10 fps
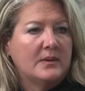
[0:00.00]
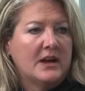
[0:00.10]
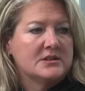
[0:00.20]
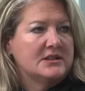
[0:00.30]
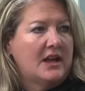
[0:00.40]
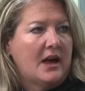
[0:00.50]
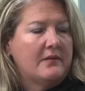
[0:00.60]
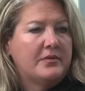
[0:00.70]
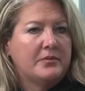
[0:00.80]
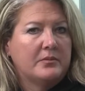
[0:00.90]
that we actually
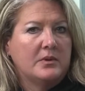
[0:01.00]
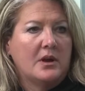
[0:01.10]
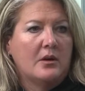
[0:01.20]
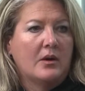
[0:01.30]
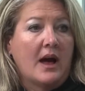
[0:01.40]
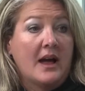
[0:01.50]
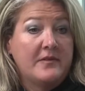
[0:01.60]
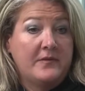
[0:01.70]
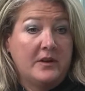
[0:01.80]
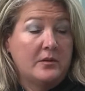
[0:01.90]
have, I
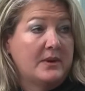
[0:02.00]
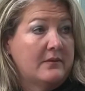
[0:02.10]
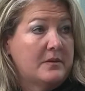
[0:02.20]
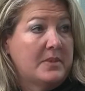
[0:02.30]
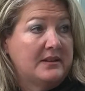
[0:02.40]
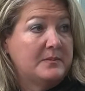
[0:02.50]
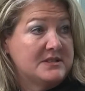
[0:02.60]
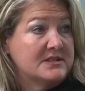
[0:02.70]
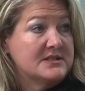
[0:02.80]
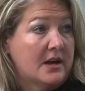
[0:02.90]
feel that we have the best
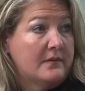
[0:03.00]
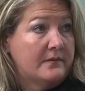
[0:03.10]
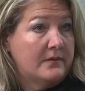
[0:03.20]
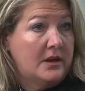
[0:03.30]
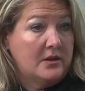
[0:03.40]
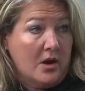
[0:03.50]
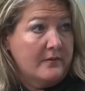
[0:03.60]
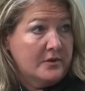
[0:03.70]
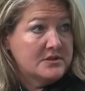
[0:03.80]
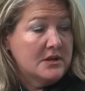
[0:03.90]
pitching staff in the
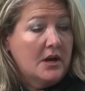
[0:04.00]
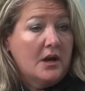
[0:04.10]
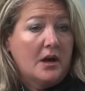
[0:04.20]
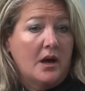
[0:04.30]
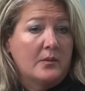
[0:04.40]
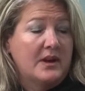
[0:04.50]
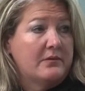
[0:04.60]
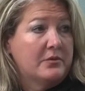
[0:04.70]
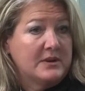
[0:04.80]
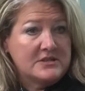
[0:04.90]
conference. We
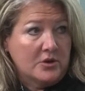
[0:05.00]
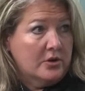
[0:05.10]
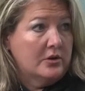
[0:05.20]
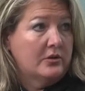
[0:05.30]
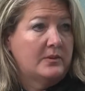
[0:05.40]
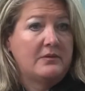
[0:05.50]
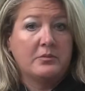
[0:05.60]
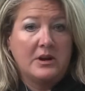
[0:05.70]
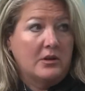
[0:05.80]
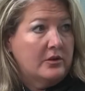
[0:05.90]
have 3 starters, we have
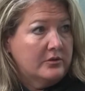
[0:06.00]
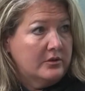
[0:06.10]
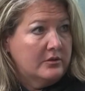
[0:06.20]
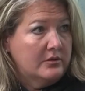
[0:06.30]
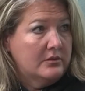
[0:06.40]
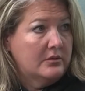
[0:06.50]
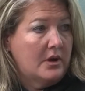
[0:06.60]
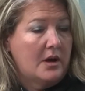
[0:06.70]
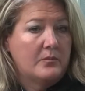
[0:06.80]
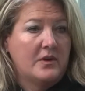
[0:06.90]
3 closers.
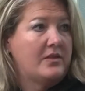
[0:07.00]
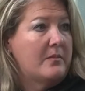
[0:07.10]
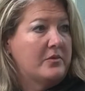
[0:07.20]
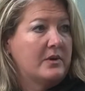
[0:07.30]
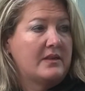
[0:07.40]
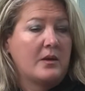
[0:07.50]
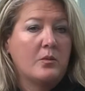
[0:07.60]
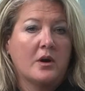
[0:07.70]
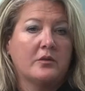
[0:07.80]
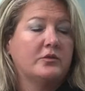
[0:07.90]
With them 3, they
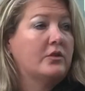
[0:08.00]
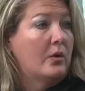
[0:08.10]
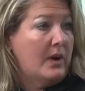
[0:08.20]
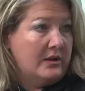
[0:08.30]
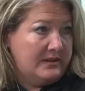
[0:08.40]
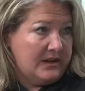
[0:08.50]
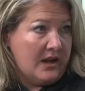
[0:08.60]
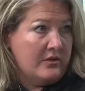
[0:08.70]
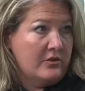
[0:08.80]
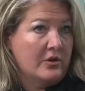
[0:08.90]
work so well
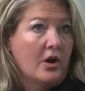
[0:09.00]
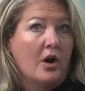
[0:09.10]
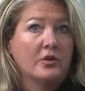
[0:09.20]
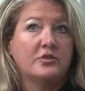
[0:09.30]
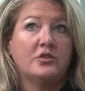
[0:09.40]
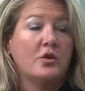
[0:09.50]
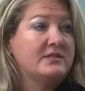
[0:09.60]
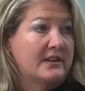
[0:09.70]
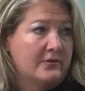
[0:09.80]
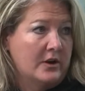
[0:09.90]
together. They're all so
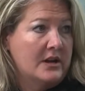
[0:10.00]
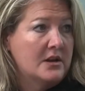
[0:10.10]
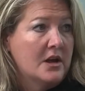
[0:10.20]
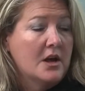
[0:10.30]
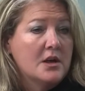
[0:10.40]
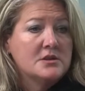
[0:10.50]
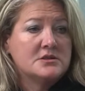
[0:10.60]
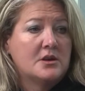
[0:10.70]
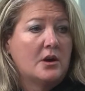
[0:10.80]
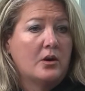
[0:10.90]
different.
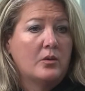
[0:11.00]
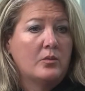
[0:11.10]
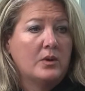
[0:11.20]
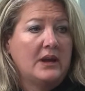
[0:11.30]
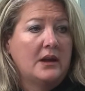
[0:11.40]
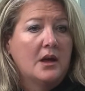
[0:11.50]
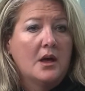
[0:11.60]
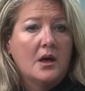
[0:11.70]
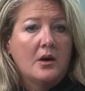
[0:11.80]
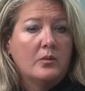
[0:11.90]
So
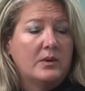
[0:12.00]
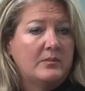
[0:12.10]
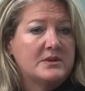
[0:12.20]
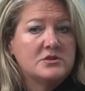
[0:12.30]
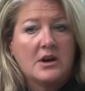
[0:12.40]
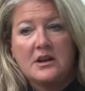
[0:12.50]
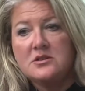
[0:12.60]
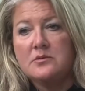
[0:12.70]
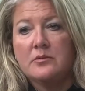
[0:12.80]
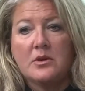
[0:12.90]
we've been trying to
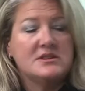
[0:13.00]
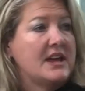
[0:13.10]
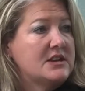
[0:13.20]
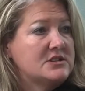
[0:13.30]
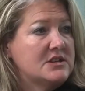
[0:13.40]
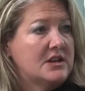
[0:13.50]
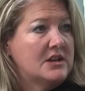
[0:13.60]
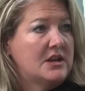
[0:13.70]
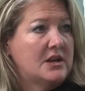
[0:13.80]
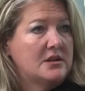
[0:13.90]
do a
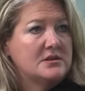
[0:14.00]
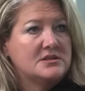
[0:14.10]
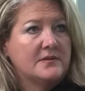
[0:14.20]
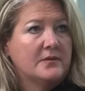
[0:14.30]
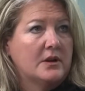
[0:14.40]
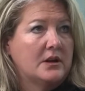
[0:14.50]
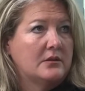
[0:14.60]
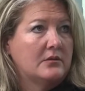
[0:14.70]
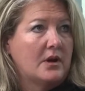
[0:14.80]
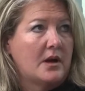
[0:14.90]
rotation and different
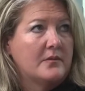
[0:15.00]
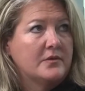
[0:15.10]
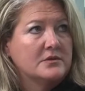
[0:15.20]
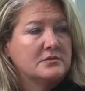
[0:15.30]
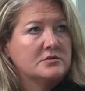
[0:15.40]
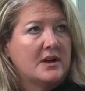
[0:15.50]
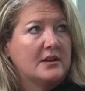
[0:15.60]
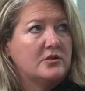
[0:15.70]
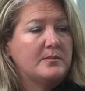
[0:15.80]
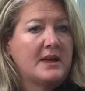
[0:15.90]
for
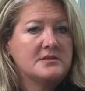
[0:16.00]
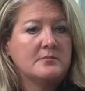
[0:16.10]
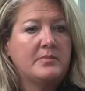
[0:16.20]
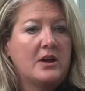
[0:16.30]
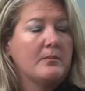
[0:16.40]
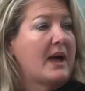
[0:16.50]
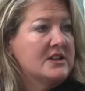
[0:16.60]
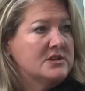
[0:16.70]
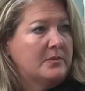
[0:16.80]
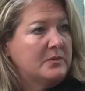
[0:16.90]
trying to do better
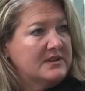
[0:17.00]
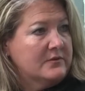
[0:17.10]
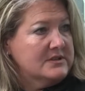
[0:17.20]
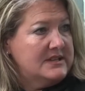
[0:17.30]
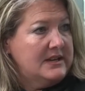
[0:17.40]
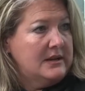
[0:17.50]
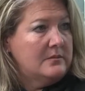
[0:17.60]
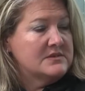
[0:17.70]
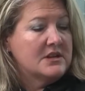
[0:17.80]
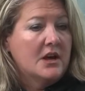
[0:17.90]
matchups with different
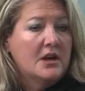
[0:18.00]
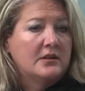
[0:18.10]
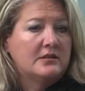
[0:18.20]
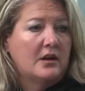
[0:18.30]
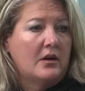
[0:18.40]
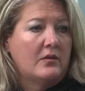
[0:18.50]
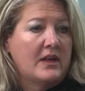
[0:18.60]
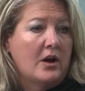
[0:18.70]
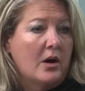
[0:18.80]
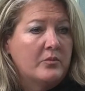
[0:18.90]
teams. So
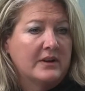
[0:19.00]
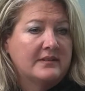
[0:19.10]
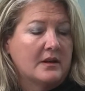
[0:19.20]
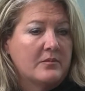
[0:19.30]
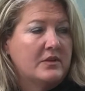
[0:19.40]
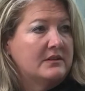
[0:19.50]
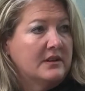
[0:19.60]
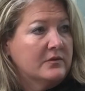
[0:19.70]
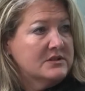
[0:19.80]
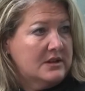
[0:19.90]
they all bring something
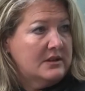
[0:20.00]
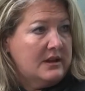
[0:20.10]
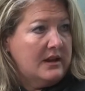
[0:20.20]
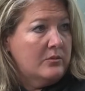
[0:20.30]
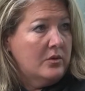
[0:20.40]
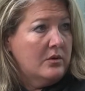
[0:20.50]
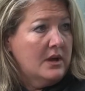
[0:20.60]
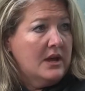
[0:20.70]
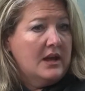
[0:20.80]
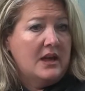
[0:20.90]
different to the table,
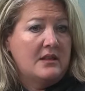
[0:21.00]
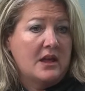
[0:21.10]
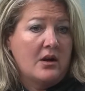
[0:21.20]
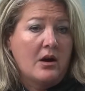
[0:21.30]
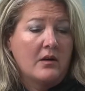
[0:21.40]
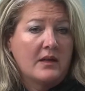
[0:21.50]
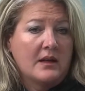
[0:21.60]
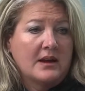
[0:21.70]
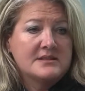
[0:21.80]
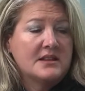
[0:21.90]
and they all,
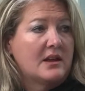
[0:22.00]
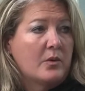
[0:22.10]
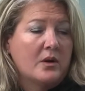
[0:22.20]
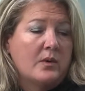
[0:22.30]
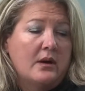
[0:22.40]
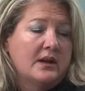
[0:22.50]
like I said, they work well